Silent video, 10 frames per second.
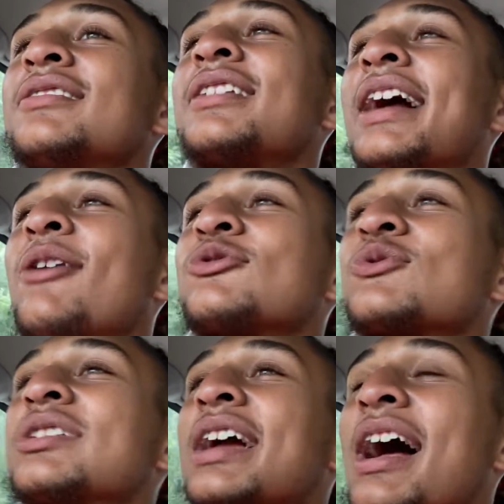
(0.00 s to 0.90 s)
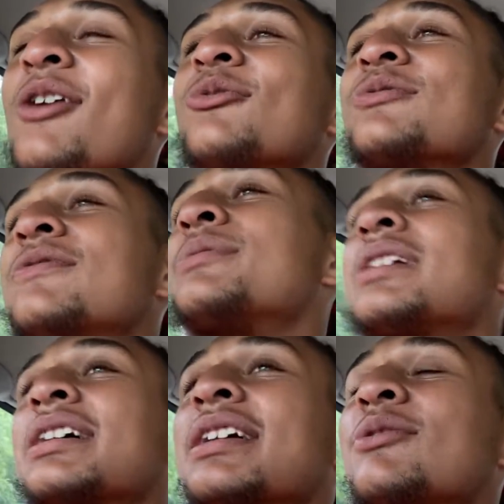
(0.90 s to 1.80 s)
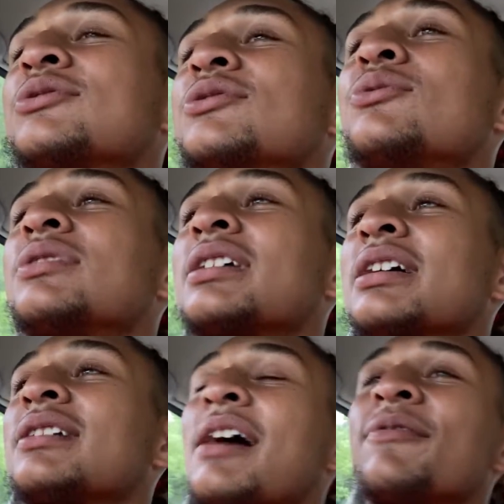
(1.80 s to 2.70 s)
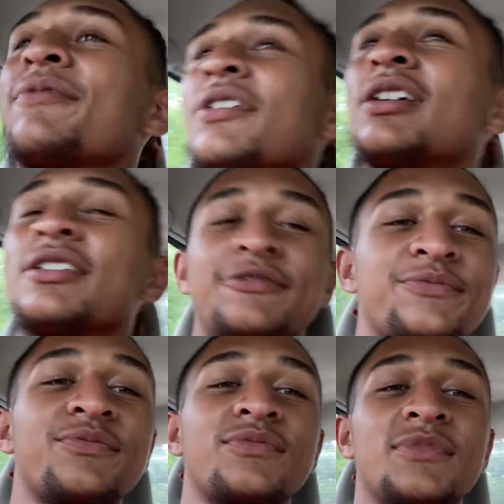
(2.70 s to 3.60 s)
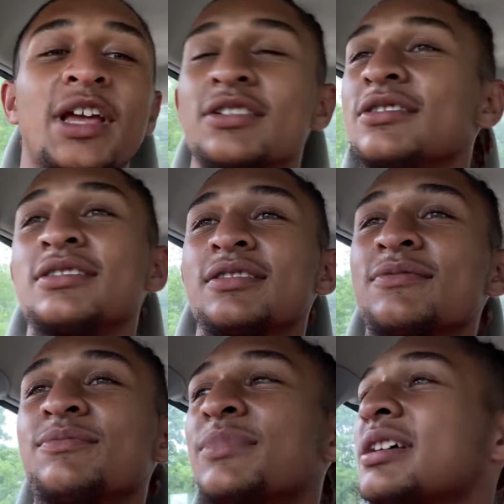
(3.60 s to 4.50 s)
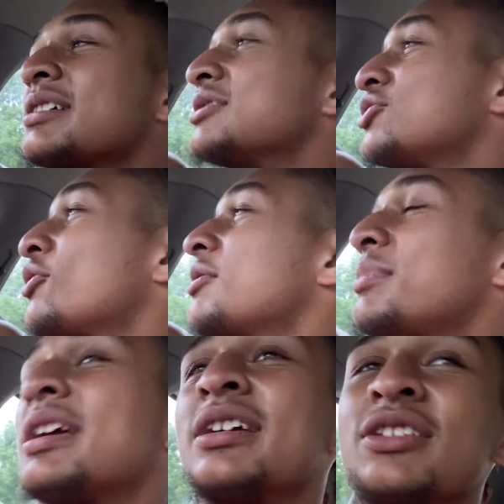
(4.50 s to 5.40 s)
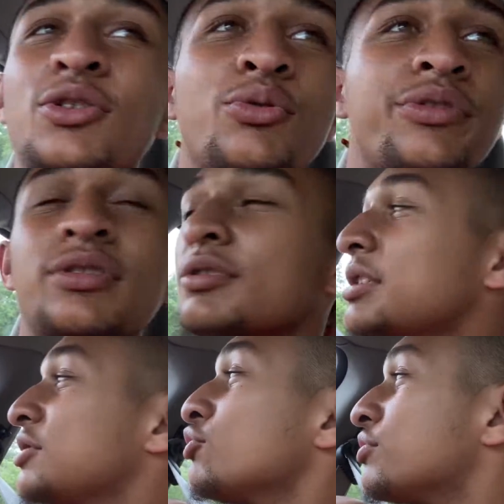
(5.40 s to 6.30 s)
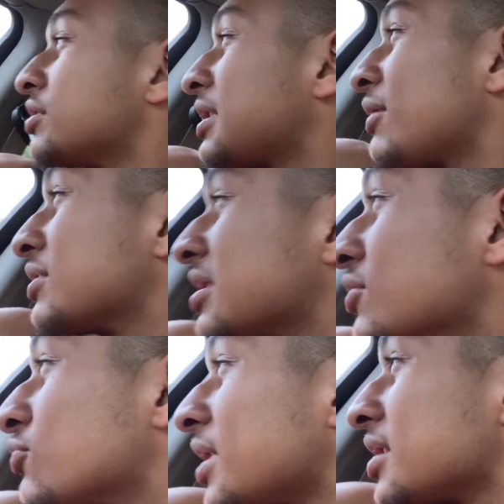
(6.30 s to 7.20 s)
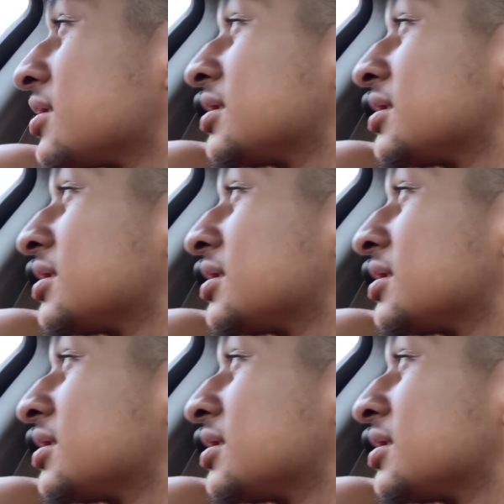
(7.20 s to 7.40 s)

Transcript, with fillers: like I was really out, you feel me? Like and I was doing like having fun. Like just enjoying being youth. Like, uh, youth, not really youth, like